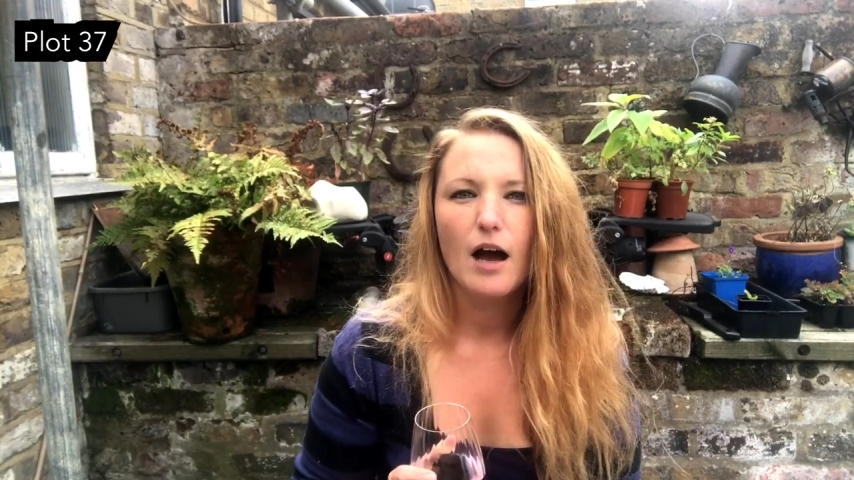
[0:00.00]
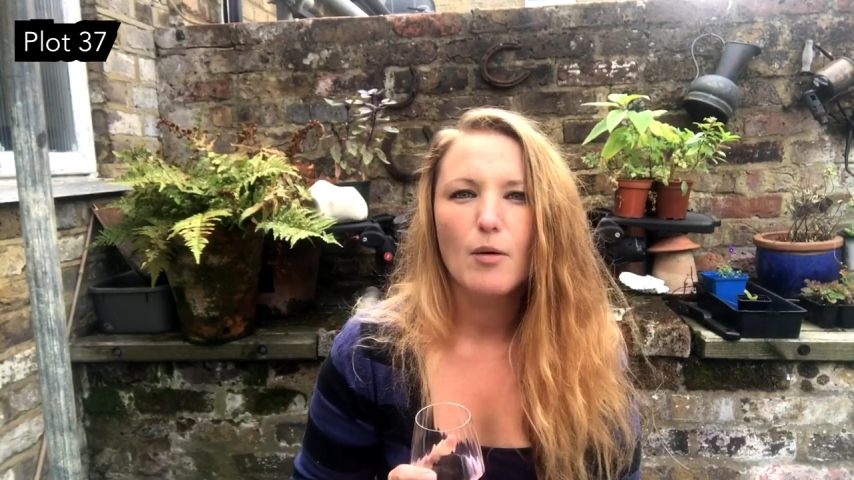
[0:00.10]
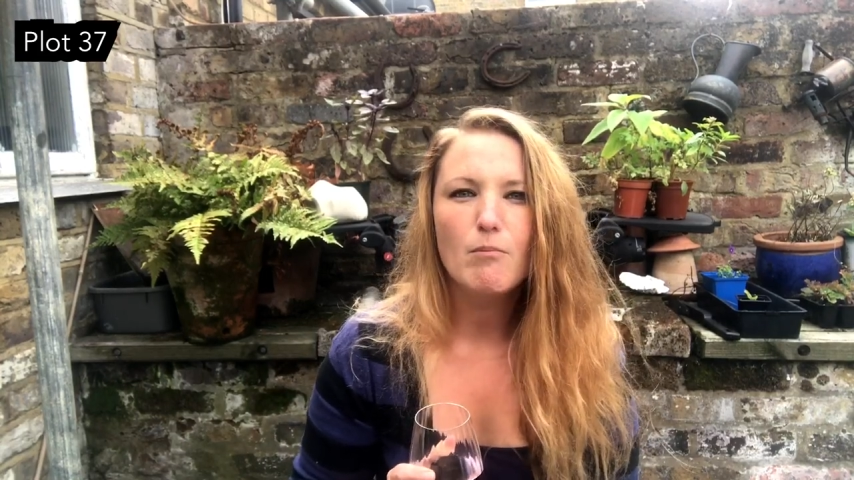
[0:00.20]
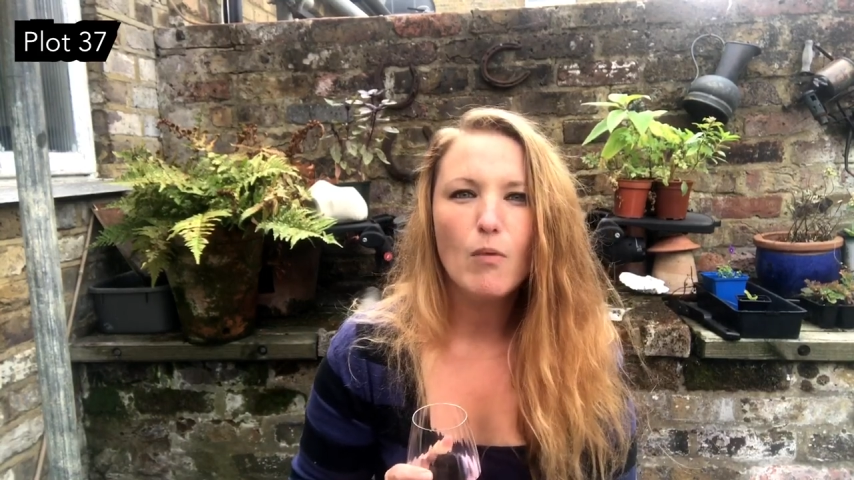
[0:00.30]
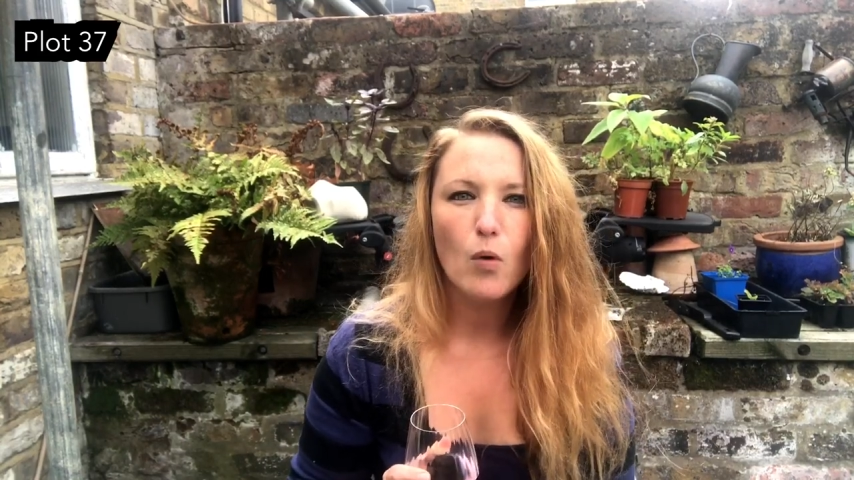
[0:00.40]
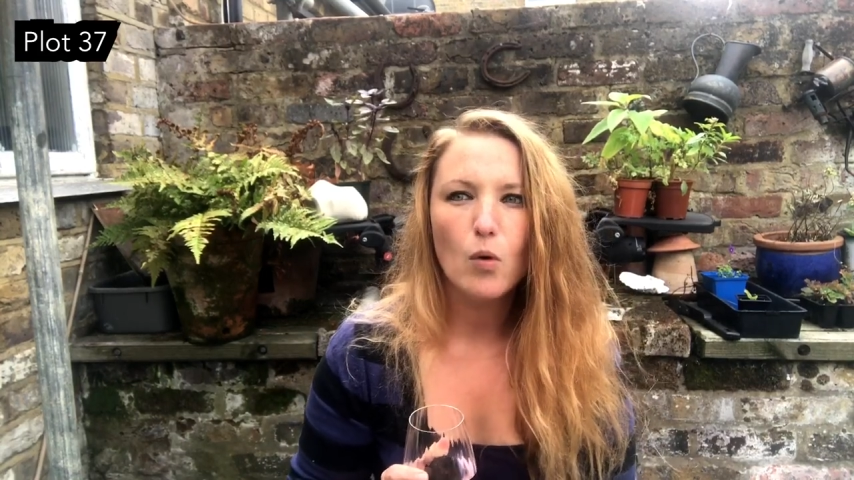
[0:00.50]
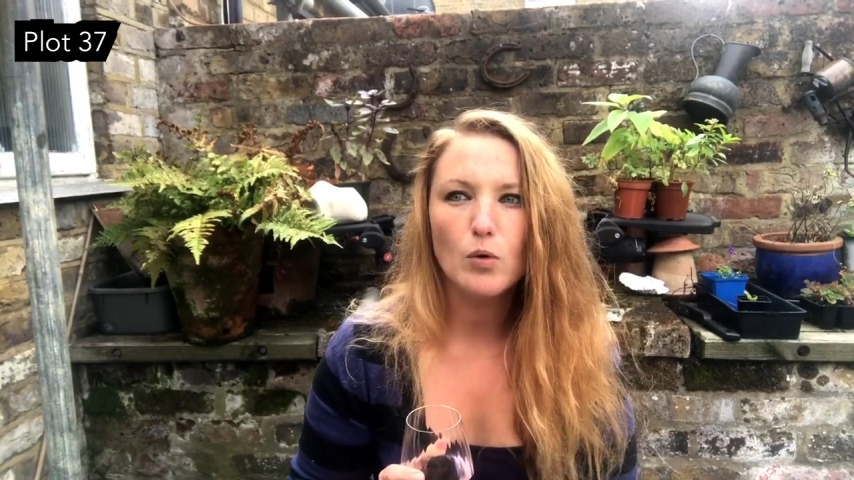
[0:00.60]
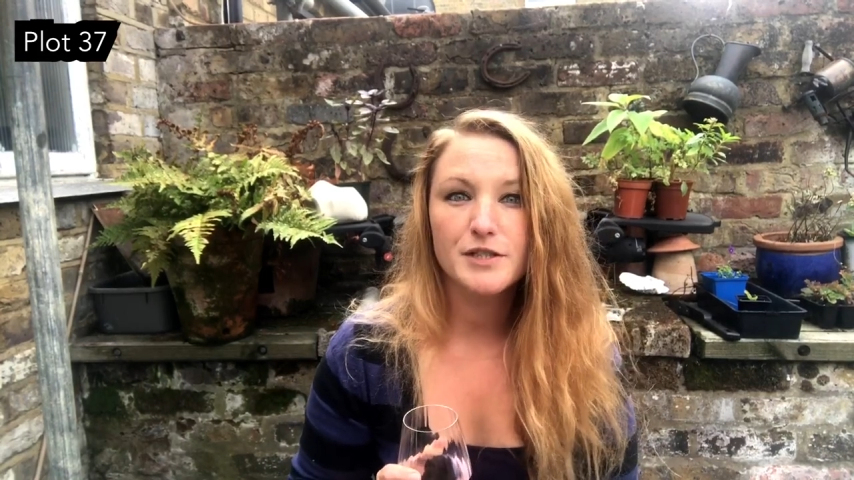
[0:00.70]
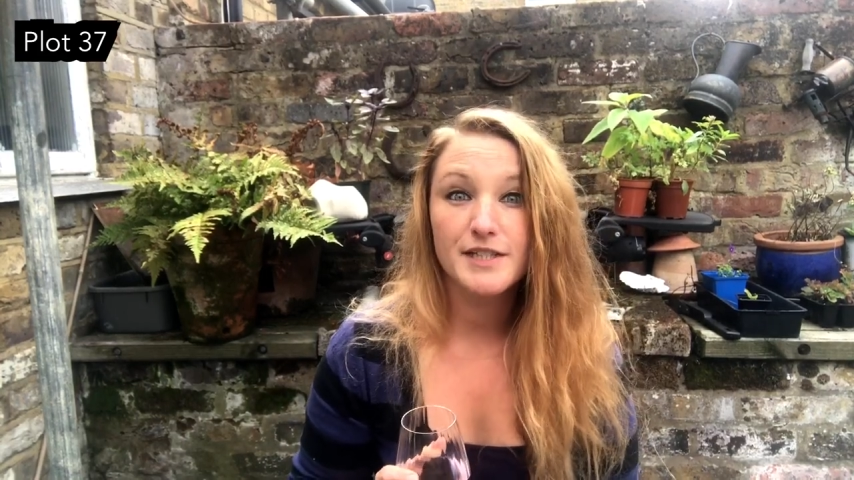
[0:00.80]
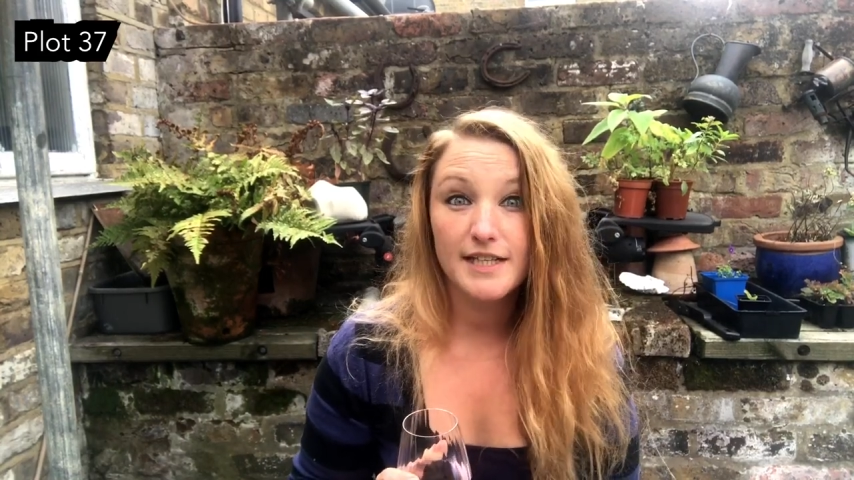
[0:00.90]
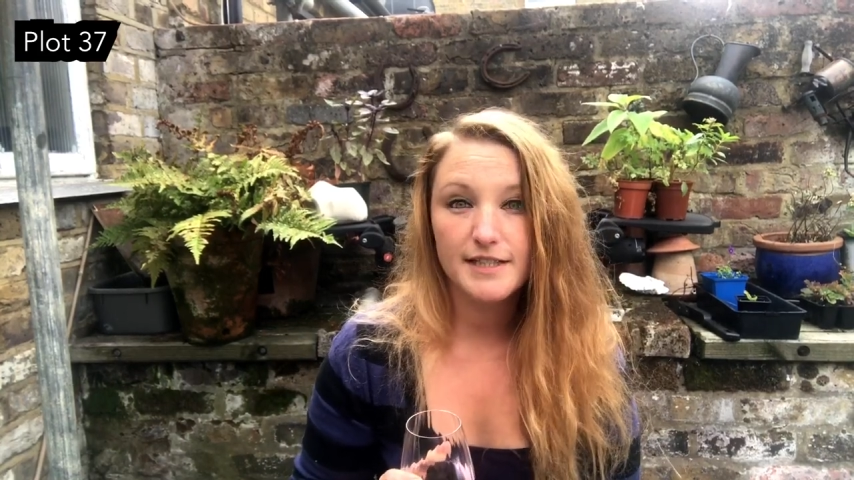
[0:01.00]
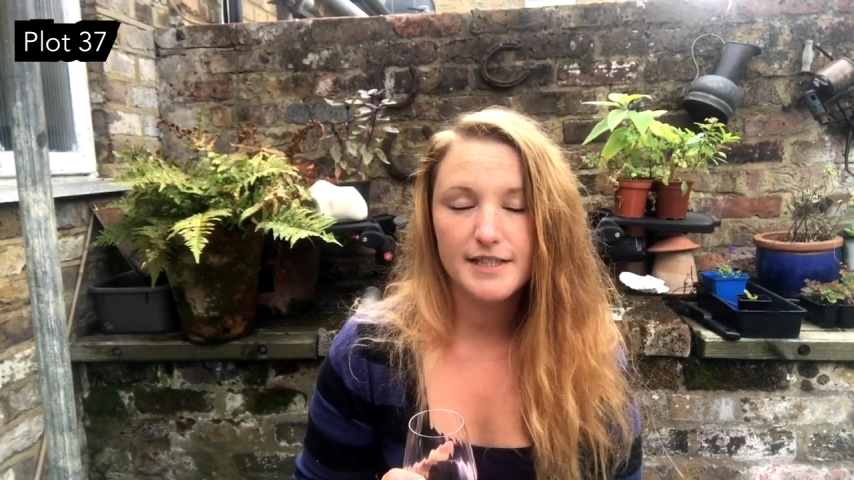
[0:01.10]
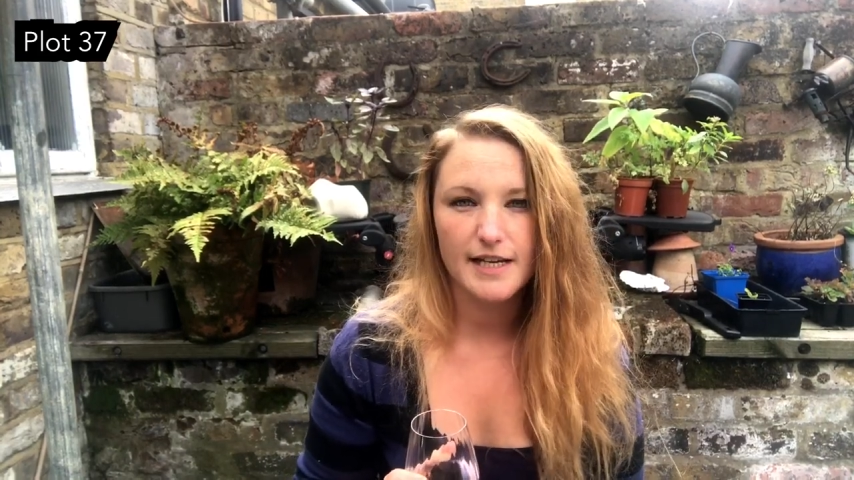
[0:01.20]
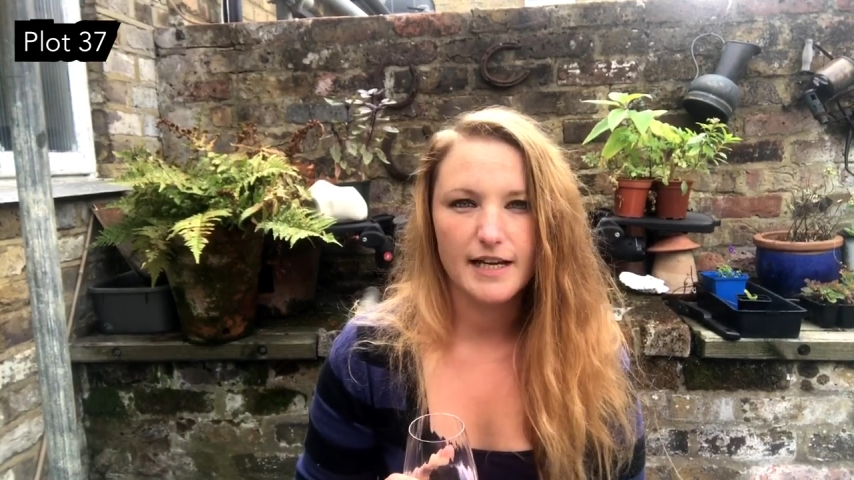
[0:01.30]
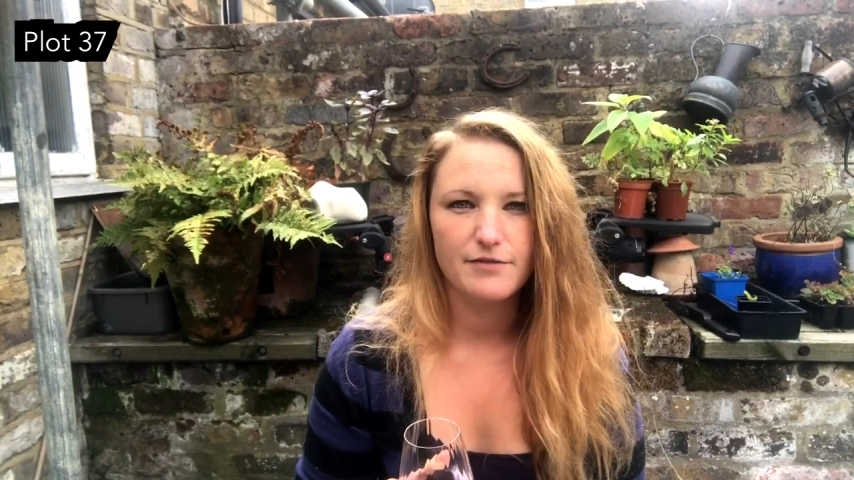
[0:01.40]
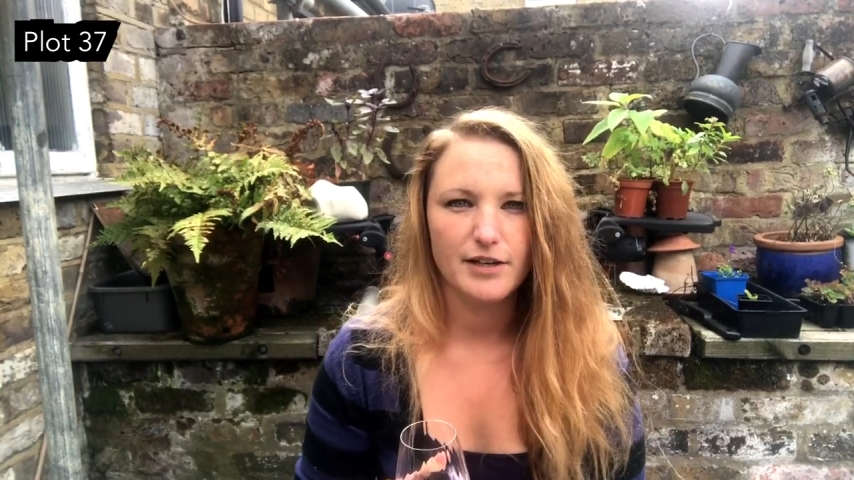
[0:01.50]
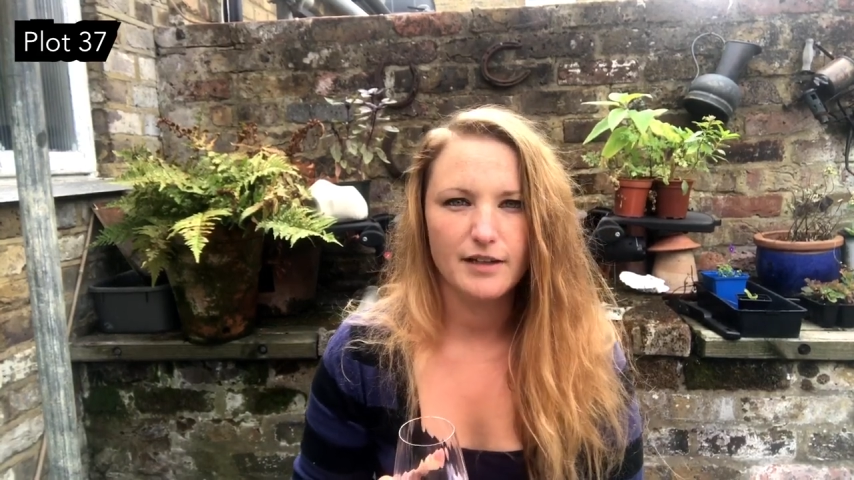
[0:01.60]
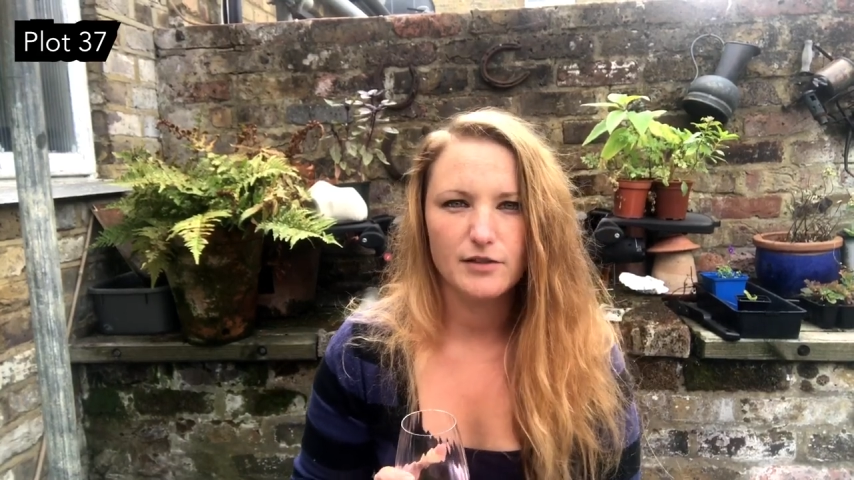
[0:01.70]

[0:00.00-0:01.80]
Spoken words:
More seed saving.